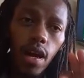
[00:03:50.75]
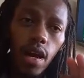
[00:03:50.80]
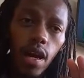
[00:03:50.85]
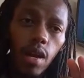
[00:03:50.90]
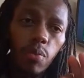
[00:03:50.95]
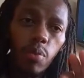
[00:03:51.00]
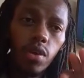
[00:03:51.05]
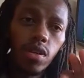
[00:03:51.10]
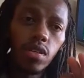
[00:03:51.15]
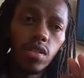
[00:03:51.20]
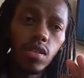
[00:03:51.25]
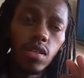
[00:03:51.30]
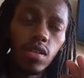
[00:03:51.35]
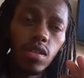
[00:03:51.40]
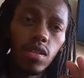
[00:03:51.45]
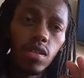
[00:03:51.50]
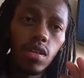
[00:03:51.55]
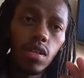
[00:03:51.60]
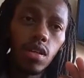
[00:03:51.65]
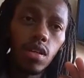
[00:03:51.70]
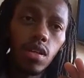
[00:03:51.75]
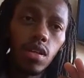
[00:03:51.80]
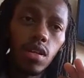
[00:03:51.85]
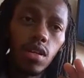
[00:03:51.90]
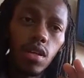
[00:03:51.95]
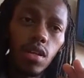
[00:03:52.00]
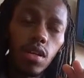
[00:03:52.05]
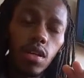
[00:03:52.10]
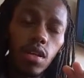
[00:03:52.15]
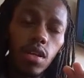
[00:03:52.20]
culprit.
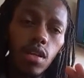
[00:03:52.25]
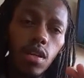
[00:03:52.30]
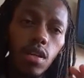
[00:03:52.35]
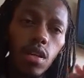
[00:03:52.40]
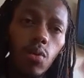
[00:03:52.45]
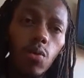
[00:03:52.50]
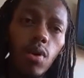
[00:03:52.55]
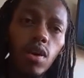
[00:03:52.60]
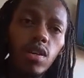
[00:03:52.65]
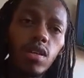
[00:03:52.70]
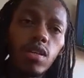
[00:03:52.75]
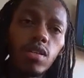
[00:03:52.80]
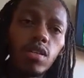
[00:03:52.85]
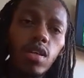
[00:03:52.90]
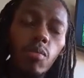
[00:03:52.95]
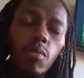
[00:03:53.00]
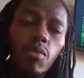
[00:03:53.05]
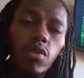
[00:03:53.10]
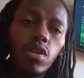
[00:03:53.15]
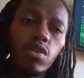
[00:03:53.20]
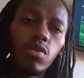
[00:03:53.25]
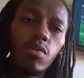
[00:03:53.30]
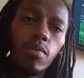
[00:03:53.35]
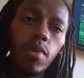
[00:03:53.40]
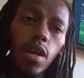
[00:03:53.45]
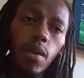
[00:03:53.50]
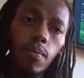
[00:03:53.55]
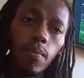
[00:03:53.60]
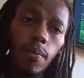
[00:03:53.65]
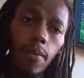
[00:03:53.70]
They wanted somebody to
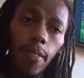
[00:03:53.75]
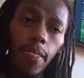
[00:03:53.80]
blame.